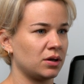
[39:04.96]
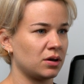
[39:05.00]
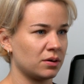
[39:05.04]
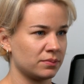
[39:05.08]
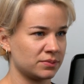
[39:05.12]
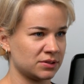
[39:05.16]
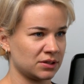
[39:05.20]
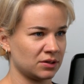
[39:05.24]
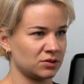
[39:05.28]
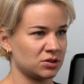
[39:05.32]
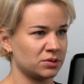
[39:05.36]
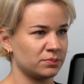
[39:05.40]

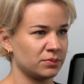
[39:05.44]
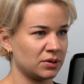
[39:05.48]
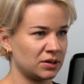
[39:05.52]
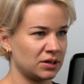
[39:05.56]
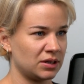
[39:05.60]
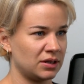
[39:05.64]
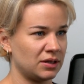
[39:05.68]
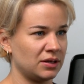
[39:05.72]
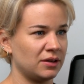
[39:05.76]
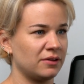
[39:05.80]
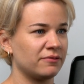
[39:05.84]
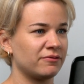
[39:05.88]
comes down to
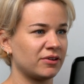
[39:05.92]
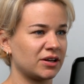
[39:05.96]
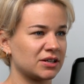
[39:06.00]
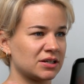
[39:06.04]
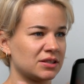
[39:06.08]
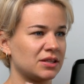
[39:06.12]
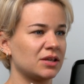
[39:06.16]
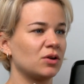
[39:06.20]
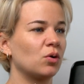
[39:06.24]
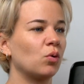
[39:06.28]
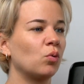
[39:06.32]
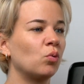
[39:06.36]
money. In fact, I
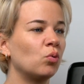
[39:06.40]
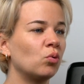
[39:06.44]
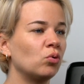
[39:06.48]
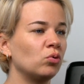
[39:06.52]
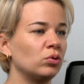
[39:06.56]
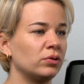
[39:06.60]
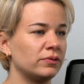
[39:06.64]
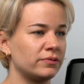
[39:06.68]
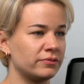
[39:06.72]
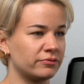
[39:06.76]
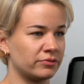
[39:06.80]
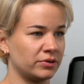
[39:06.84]
think
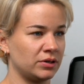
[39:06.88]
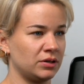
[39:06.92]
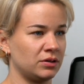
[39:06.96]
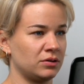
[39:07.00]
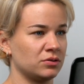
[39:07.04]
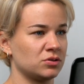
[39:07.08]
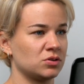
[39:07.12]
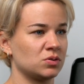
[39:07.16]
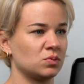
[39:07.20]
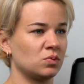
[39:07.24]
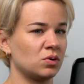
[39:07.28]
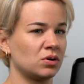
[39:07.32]
all of the
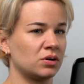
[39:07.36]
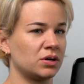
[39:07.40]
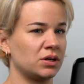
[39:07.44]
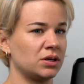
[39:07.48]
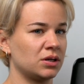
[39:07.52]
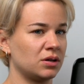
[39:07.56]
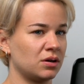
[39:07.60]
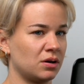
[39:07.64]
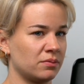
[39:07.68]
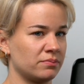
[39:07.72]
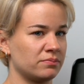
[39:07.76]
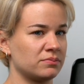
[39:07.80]
freelancer worry
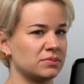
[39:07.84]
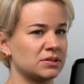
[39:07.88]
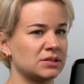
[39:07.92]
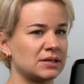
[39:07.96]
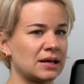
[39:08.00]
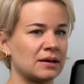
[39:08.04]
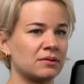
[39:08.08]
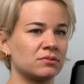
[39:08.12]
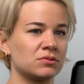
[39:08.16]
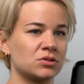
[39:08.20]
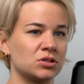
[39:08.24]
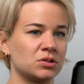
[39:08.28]
comes
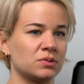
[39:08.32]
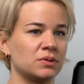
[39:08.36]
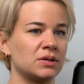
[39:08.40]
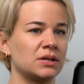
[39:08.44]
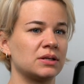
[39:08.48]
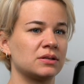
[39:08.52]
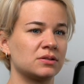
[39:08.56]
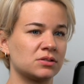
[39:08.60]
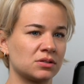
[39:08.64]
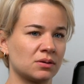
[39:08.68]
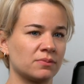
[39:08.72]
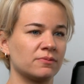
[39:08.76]
down to it
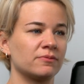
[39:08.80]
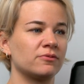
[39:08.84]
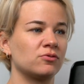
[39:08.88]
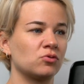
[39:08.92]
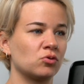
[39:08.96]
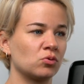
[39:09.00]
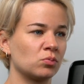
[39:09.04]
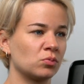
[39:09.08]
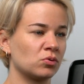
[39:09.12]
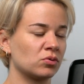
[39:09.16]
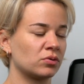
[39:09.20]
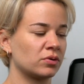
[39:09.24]
in some
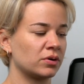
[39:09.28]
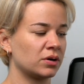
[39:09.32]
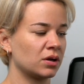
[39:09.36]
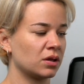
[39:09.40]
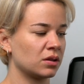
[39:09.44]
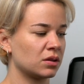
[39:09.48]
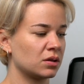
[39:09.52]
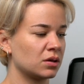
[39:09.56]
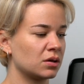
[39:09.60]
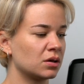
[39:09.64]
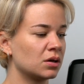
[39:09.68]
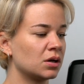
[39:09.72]
form or
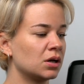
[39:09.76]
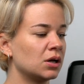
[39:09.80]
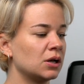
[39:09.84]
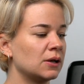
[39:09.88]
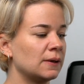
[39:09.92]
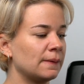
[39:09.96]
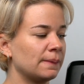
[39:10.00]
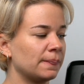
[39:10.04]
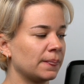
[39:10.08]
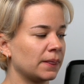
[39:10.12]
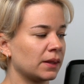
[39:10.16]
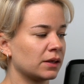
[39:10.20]
another.
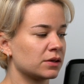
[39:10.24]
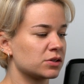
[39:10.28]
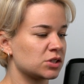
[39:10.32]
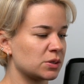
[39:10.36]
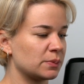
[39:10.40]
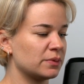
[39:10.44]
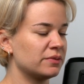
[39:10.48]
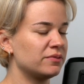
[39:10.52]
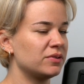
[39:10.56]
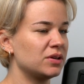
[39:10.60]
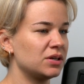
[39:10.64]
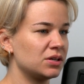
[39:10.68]

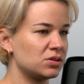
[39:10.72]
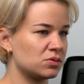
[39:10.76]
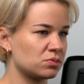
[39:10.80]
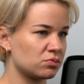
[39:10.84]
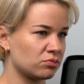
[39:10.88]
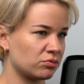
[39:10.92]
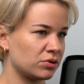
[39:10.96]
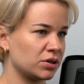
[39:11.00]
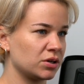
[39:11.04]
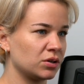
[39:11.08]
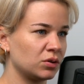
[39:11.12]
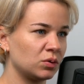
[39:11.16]
Some of it is
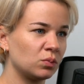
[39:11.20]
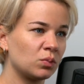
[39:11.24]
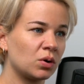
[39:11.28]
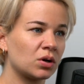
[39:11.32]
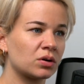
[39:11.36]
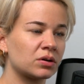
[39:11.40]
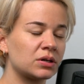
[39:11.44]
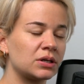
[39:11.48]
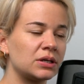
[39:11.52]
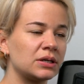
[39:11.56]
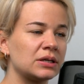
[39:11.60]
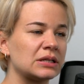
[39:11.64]
real
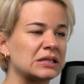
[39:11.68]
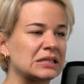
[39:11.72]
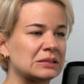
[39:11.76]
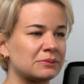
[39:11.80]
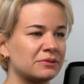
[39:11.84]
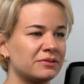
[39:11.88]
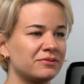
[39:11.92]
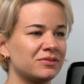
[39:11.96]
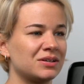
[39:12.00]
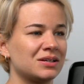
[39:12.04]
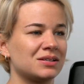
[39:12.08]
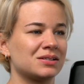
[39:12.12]
worry and some
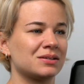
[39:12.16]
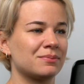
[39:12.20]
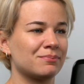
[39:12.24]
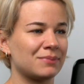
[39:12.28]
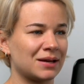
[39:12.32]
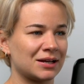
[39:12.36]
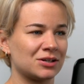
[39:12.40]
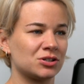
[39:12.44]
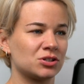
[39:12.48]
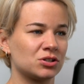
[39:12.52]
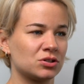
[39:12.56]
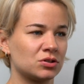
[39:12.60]
of it is
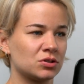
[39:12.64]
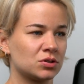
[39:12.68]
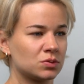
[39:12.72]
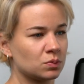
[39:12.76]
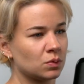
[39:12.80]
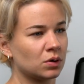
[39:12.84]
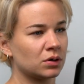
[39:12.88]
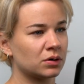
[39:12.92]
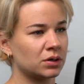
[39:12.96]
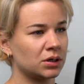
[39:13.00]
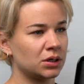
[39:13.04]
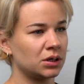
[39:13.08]
imagined
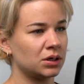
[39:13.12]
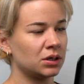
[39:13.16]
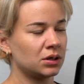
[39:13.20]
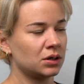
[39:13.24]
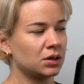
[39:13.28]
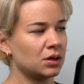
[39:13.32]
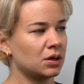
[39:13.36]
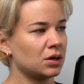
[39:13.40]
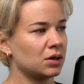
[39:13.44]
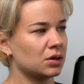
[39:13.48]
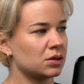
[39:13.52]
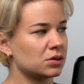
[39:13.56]
worry.
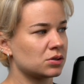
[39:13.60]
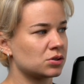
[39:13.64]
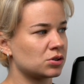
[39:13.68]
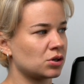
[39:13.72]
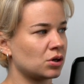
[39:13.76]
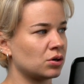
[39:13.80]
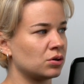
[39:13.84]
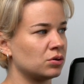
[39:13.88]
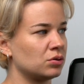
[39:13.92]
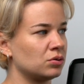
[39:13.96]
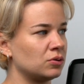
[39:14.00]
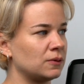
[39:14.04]

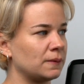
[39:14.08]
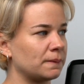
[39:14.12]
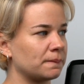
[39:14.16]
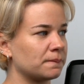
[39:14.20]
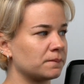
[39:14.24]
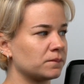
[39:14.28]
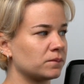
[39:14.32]
So